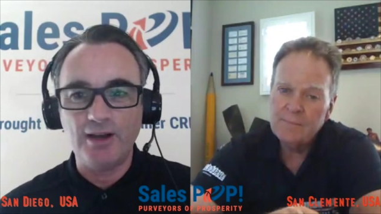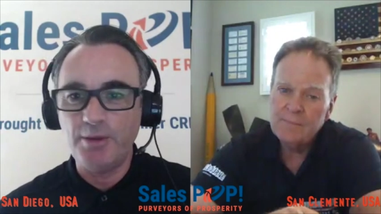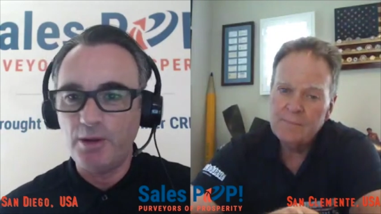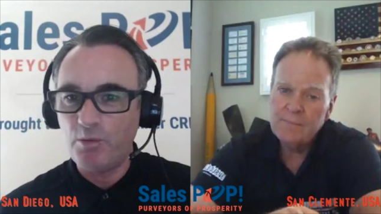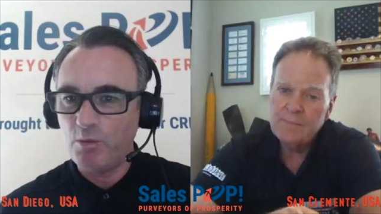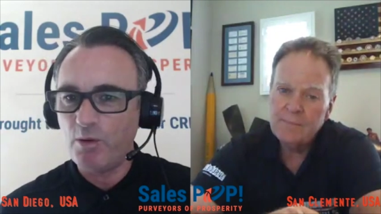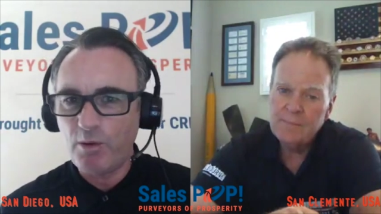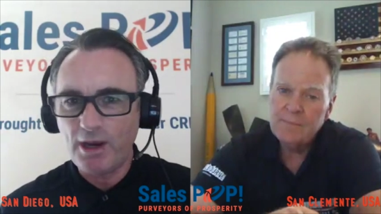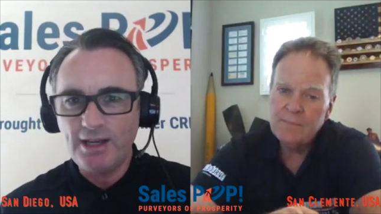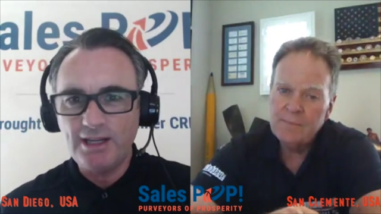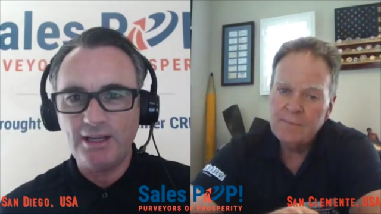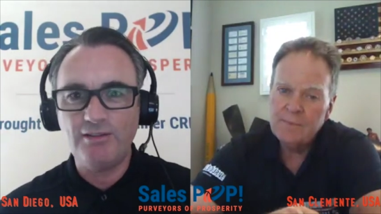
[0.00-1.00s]
Speaker 1: I mean, why
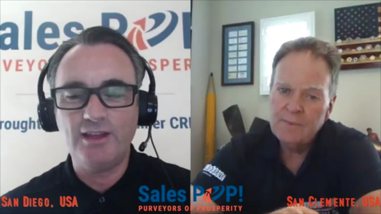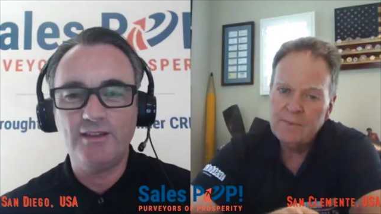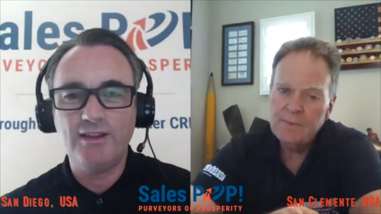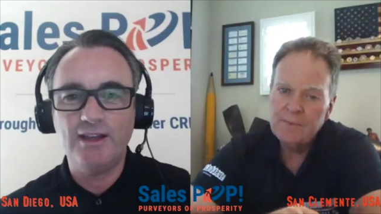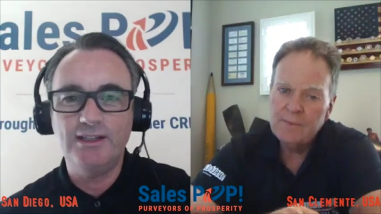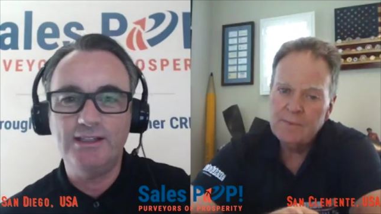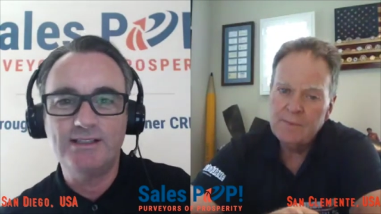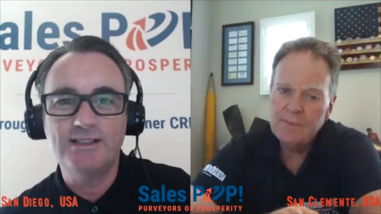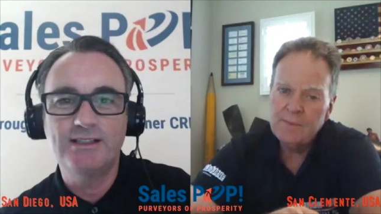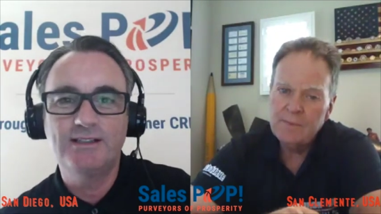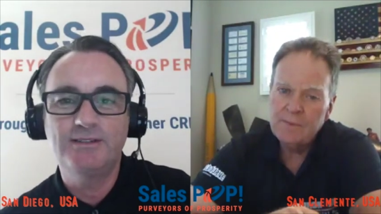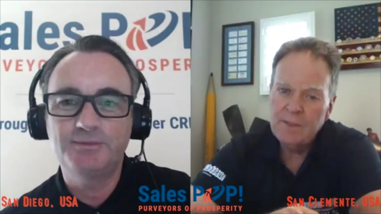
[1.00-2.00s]
do you think that is?
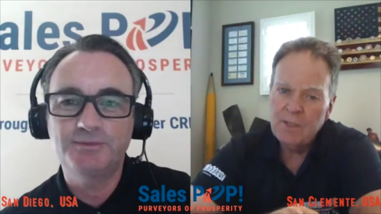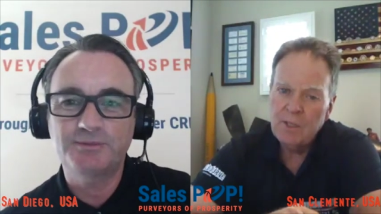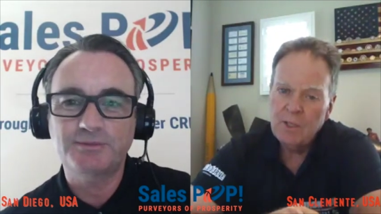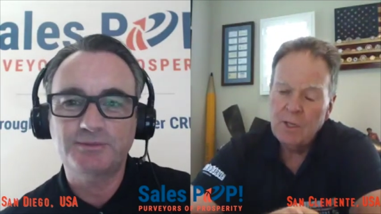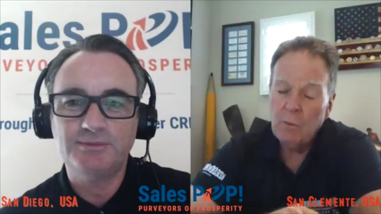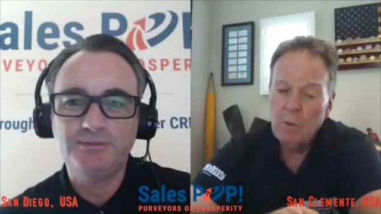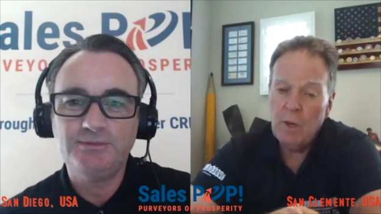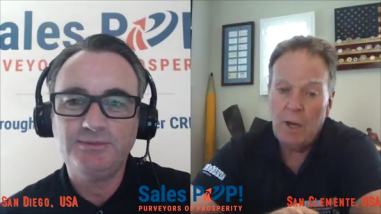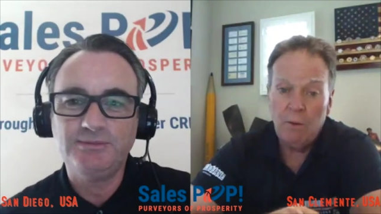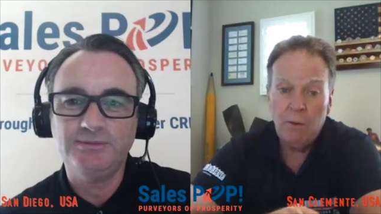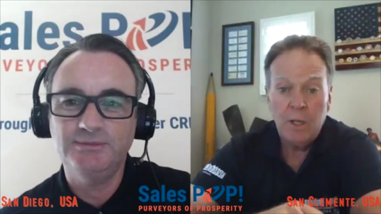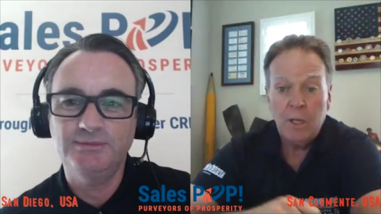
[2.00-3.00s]

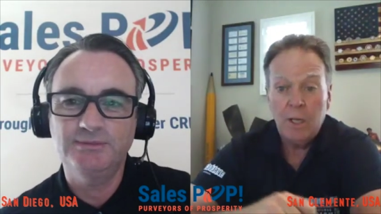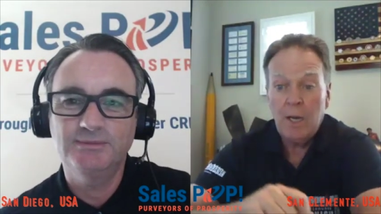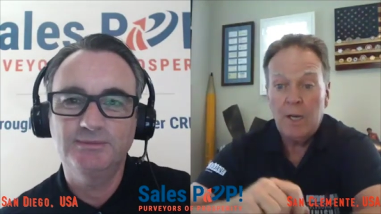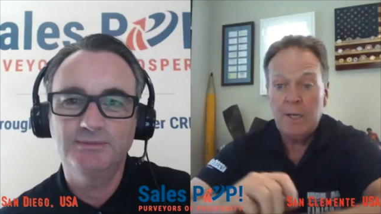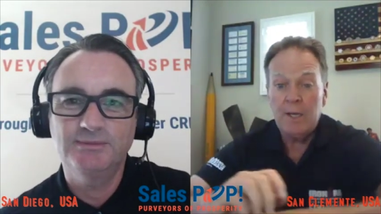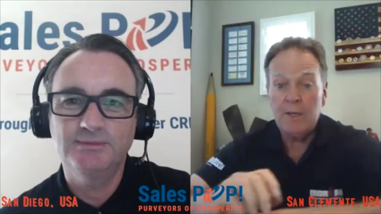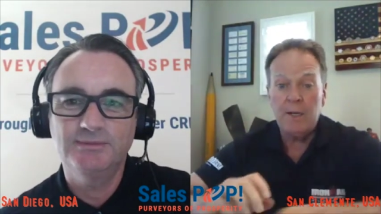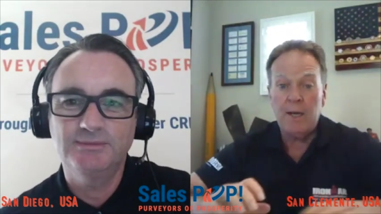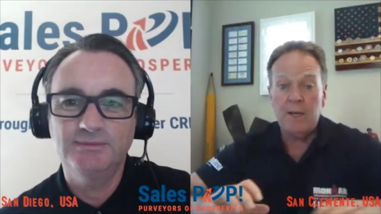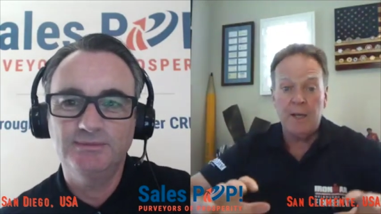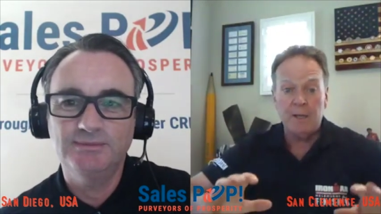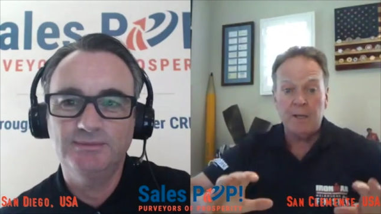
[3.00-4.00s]
Well,
Speaker 2: I,
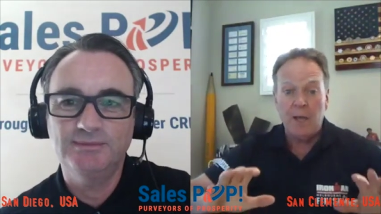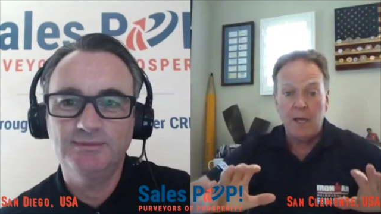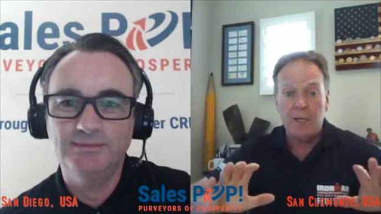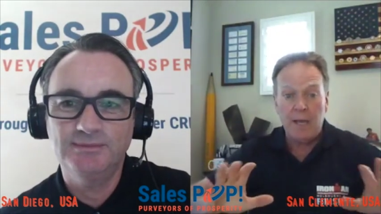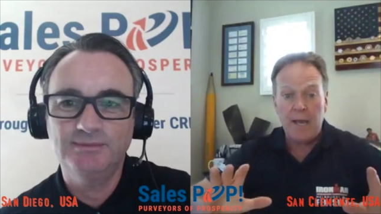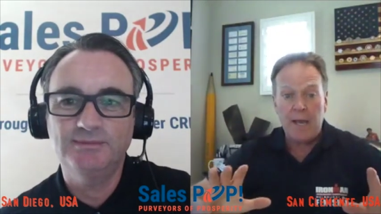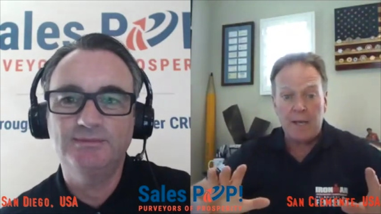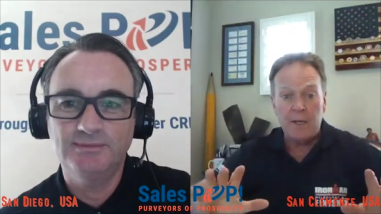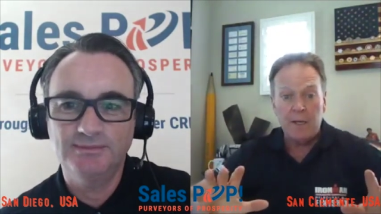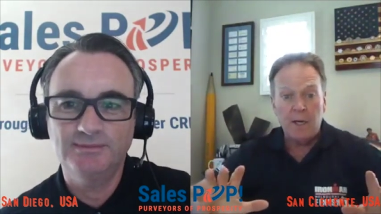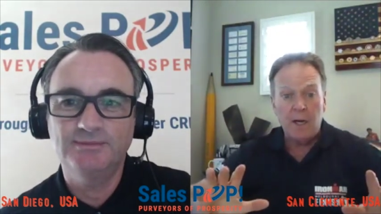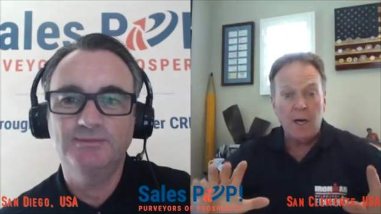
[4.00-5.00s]
I, I
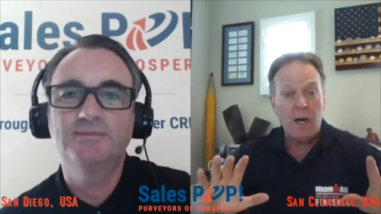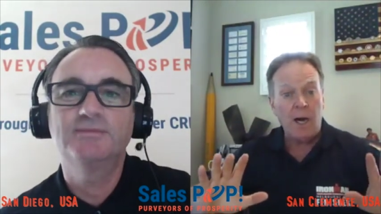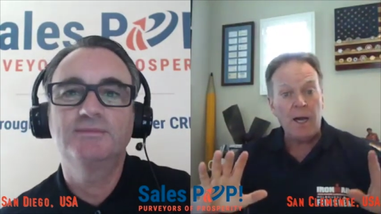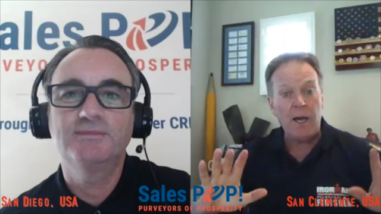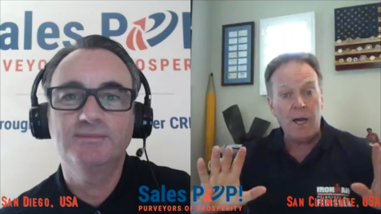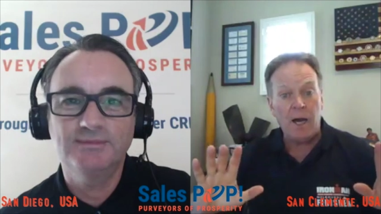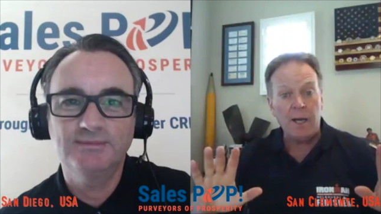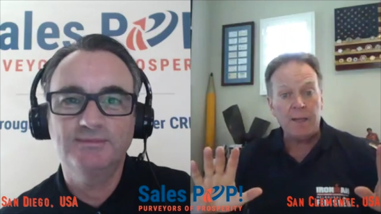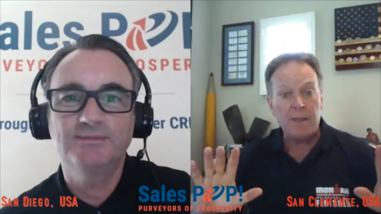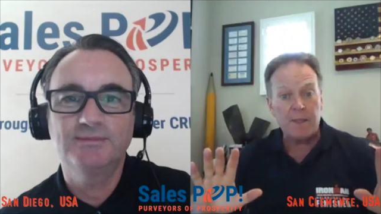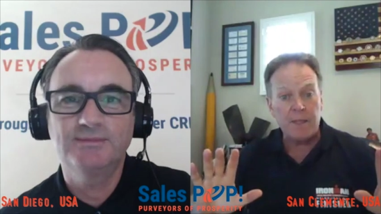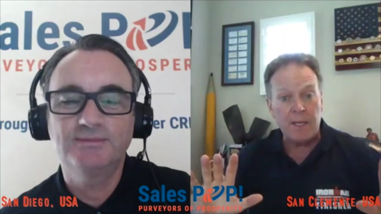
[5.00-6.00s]
again. I,
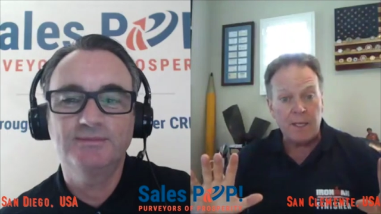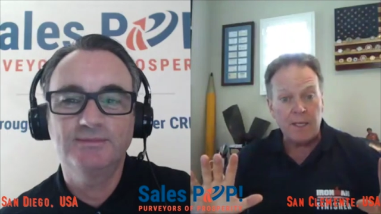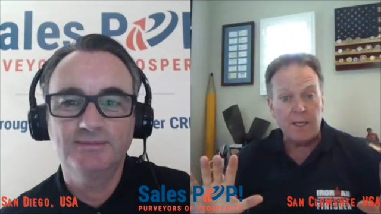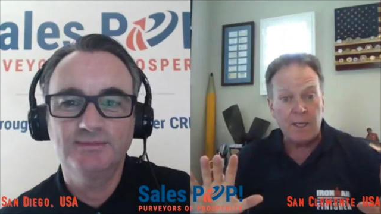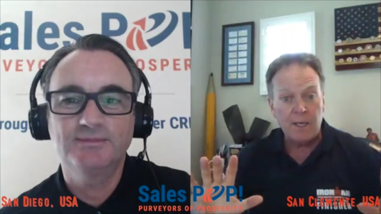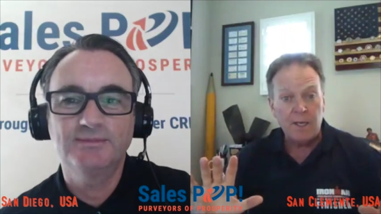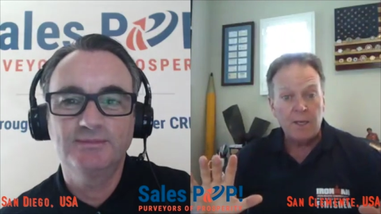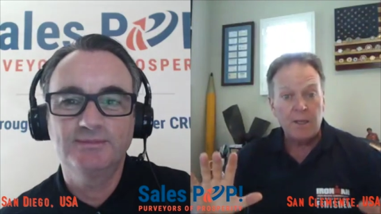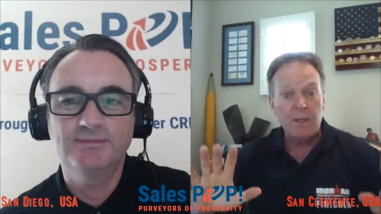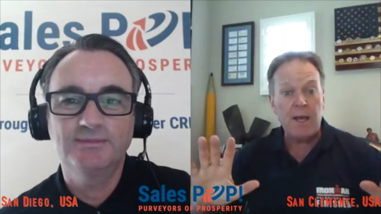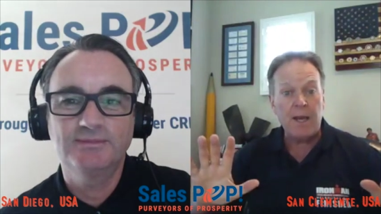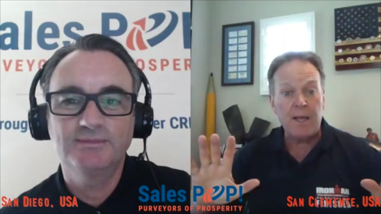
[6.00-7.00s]
I think
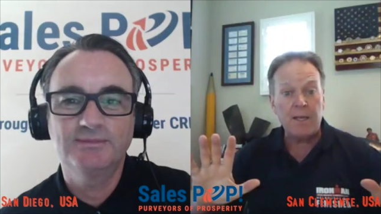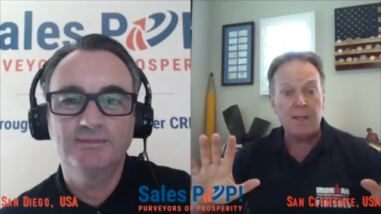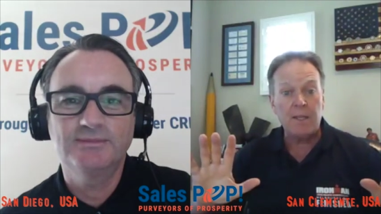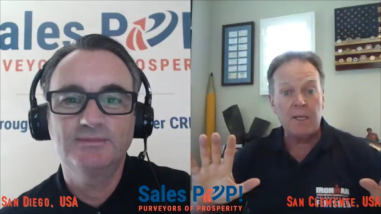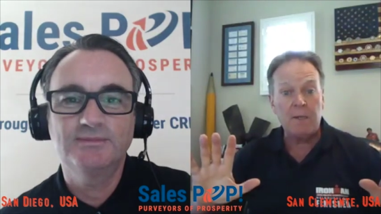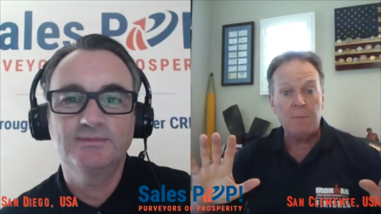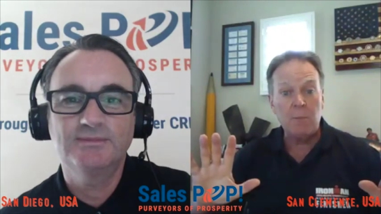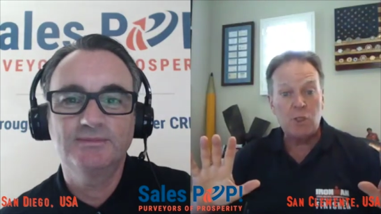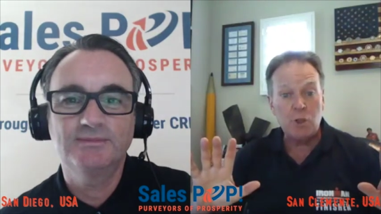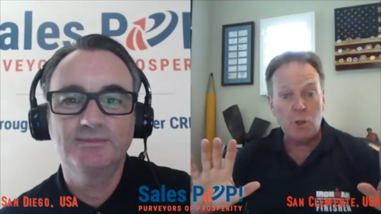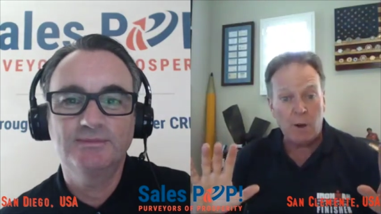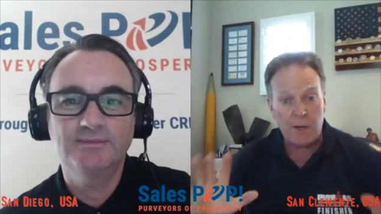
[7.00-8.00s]
that the
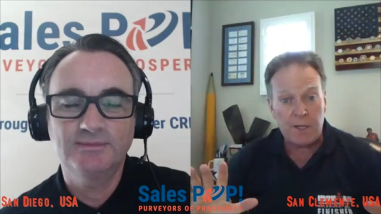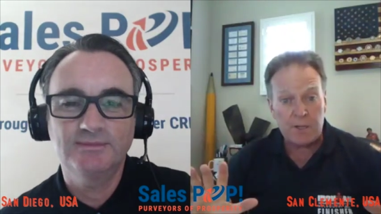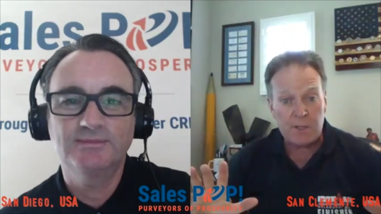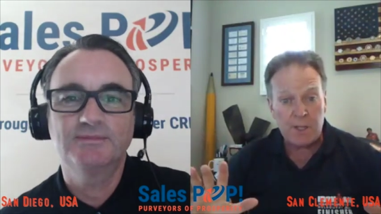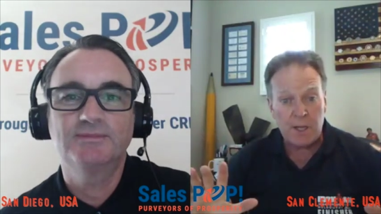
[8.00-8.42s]
majority of